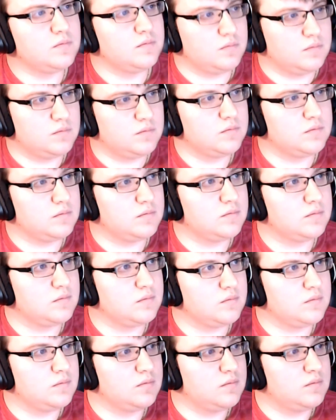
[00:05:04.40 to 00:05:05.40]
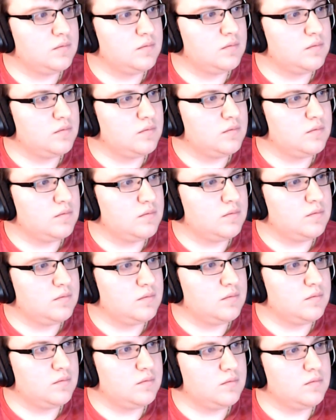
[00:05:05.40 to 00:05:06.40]

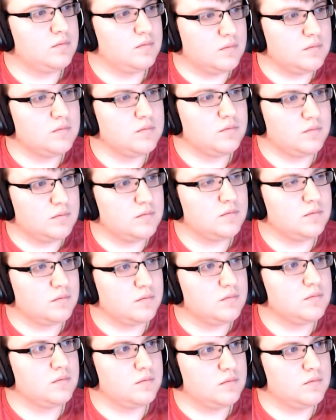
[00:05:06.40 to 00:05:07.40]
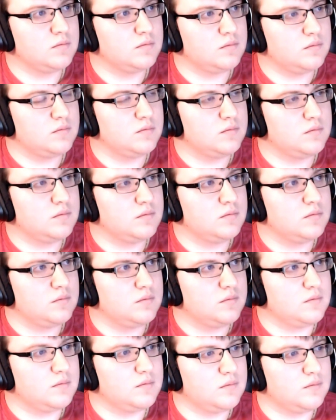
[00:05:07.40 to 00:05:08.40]

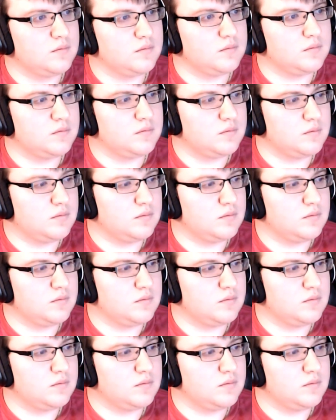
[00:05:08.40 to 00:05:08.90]
No words are spoken by the person on screen.